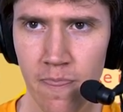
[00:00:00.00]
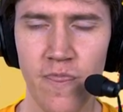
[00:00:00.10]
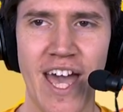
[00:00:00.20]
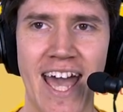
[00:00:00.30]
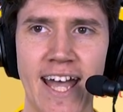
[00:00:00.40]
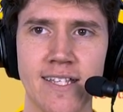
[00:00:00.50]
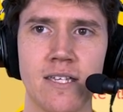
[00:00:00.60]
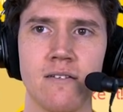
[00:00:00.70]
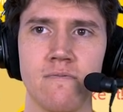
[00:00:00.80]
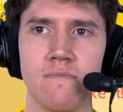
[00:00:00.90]

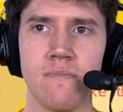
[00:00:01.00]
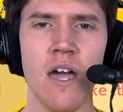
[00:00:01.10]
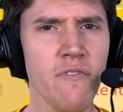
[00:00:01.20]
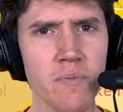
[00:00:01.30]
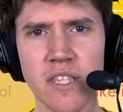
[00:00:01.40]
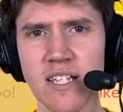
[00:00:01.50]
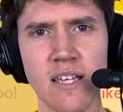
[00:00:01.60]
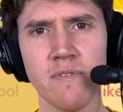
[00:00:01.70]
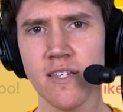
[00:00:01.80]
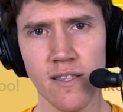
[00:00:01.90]
that everybody
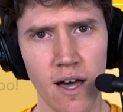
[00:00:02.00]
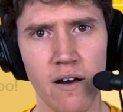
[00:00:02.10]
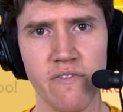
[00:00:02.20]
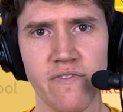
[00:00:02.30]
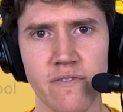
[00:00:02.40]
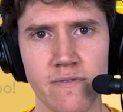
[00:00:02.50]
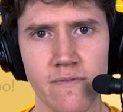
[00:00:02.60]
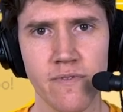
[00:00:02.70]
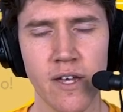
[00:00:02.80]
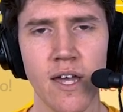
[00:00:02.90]
seems to love
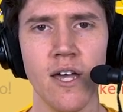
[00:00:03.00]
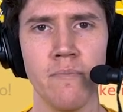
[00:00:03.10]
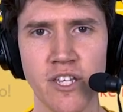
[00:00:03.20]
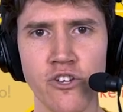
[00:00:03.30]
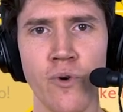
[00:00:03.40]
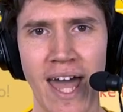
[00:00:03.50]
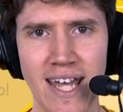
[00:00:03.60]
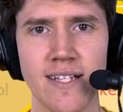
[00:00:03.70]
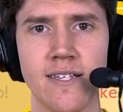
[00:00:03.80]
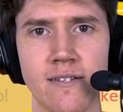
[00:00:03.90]
but you
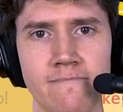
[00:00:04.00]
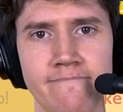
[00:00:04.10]
hate